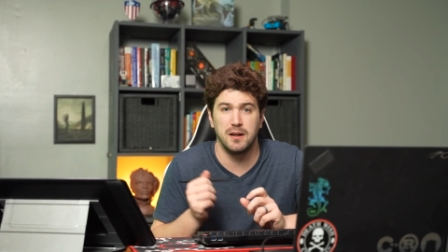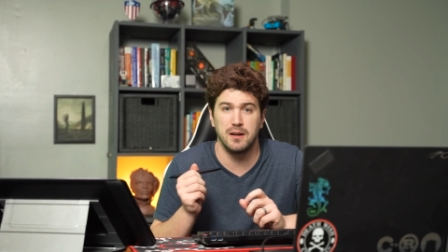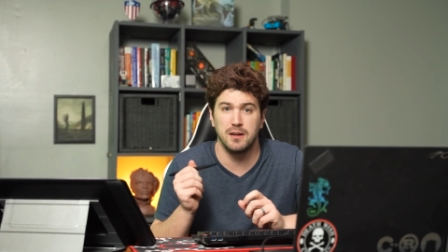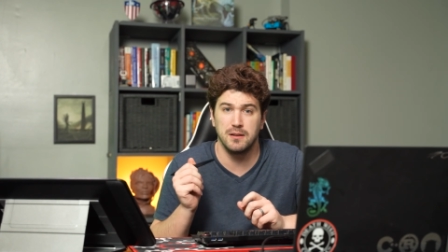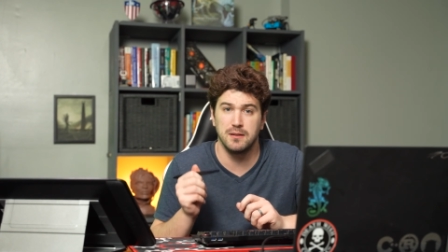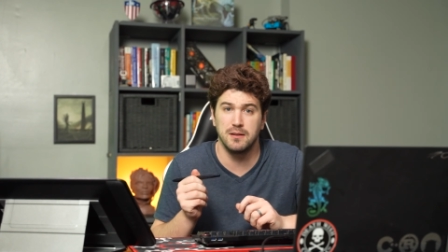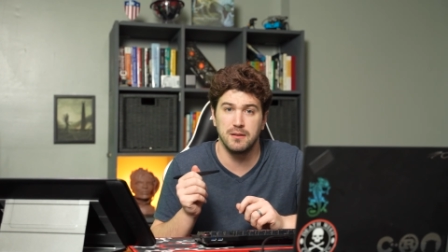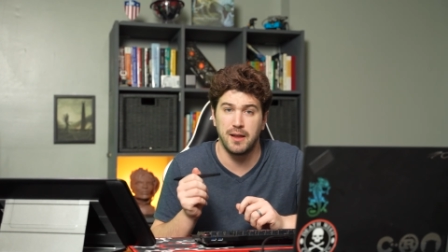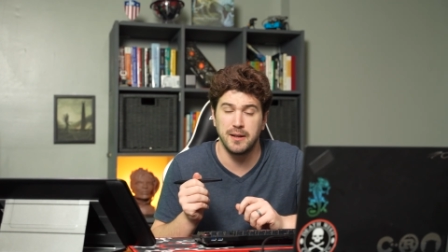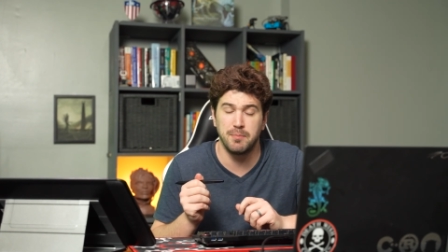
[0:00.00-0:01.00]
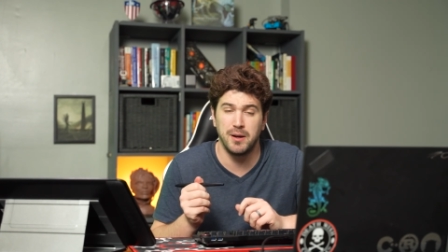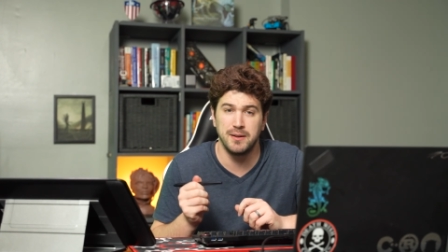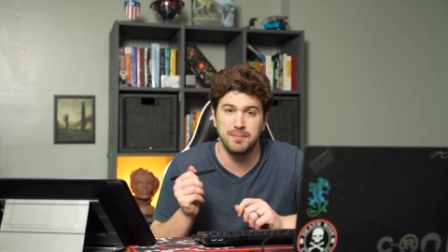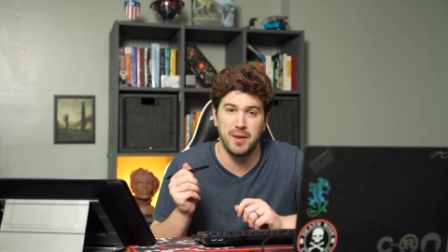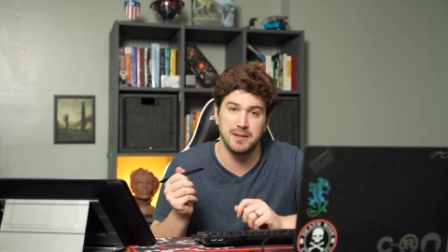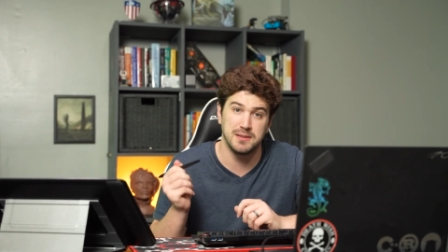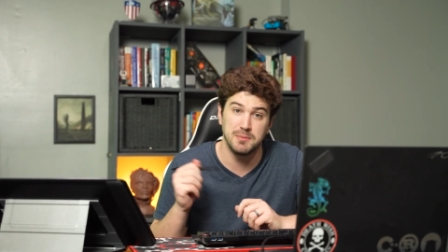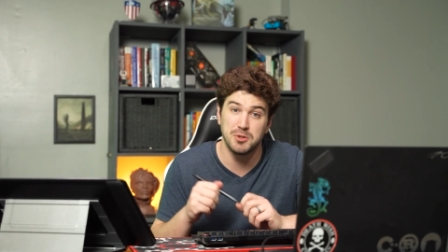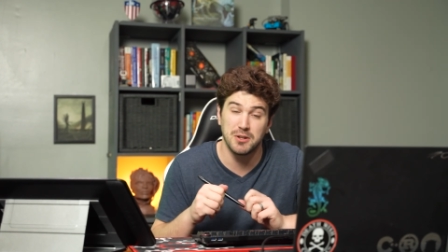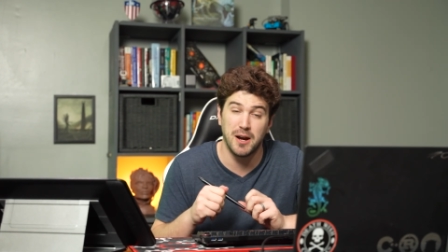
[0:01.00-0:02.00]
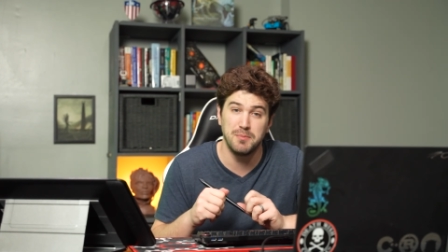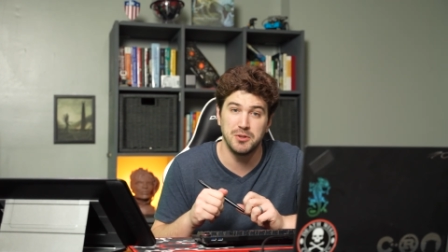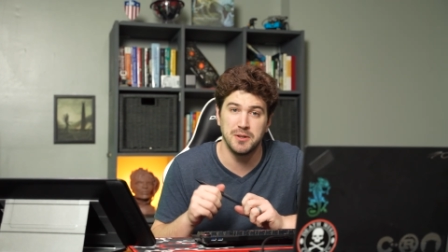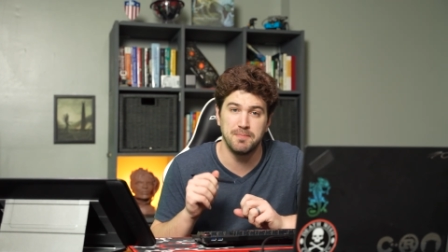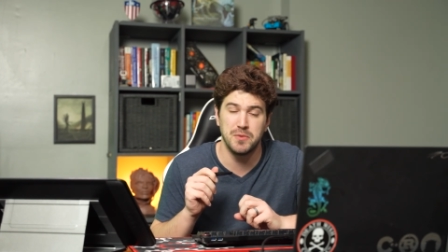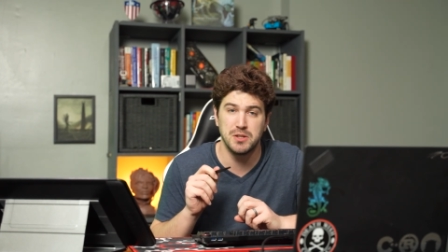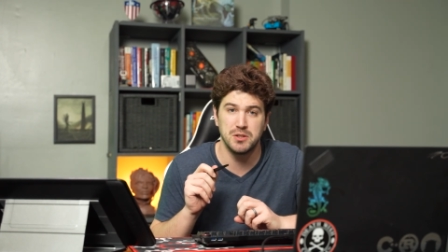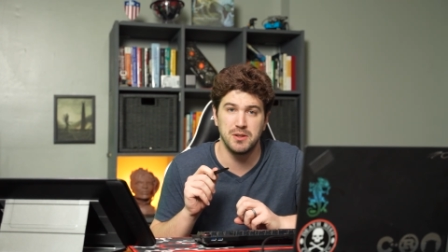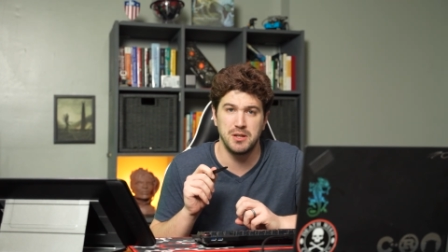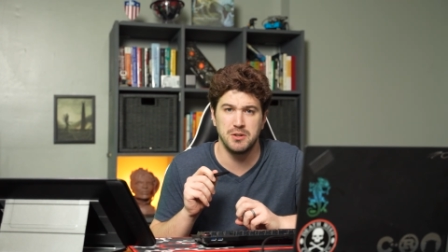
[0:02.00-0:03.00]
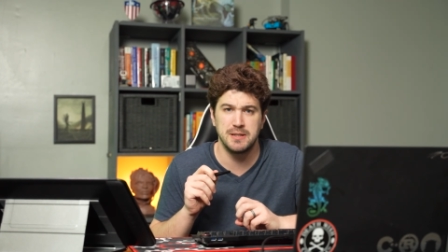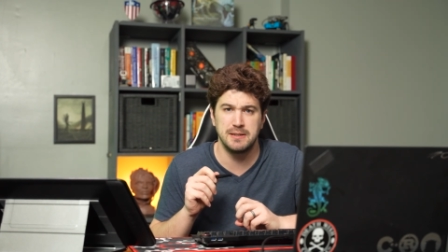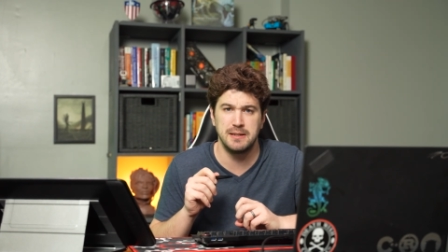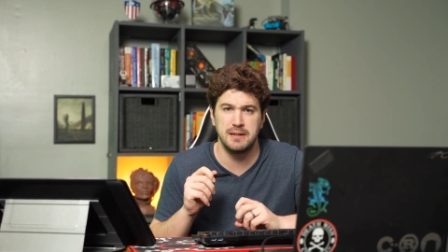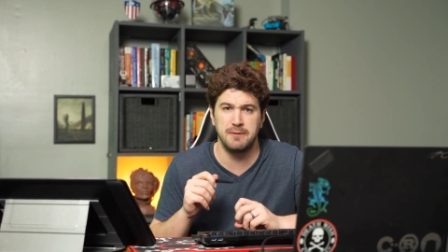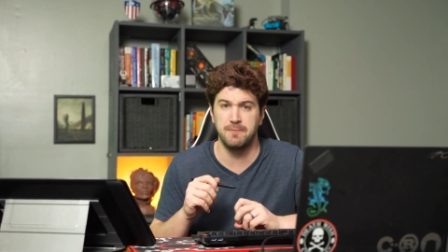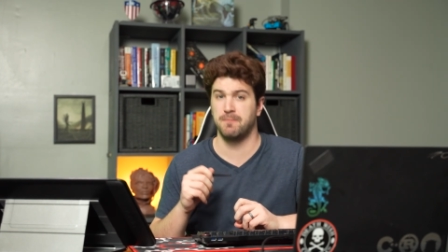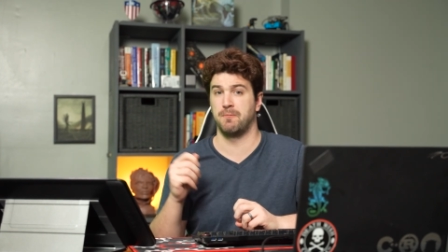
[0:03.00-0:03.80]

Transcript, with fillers: uh, like button and subscribe to it so that you can see